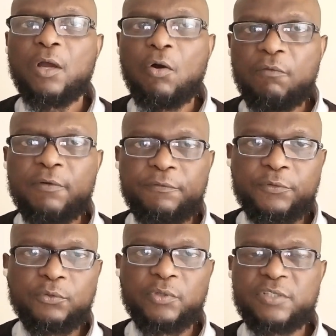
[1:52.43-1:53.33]

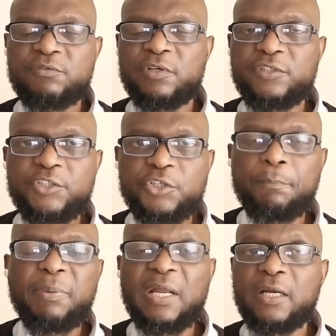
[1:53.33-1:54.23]
overview, a strategic
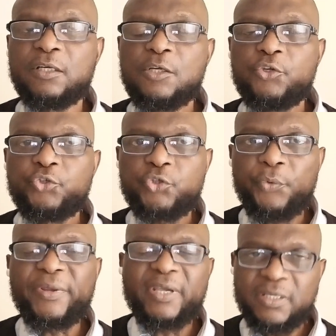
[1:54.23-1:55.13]
plan
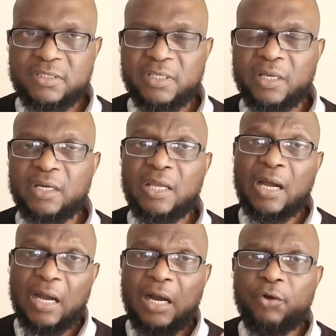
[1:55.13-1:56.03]
showing exactly
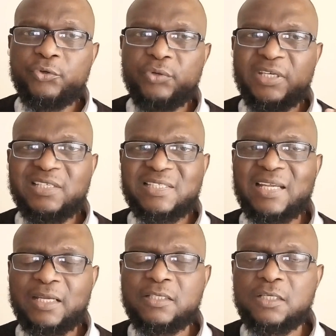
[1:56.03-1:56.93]
how you
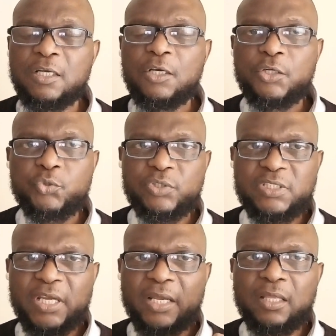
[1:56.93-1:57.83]
intend to
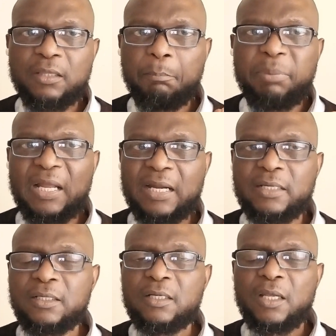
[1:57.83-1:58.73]
take the
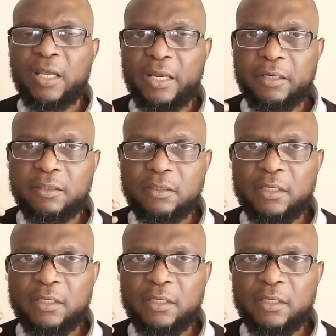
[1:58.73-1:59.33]
plan and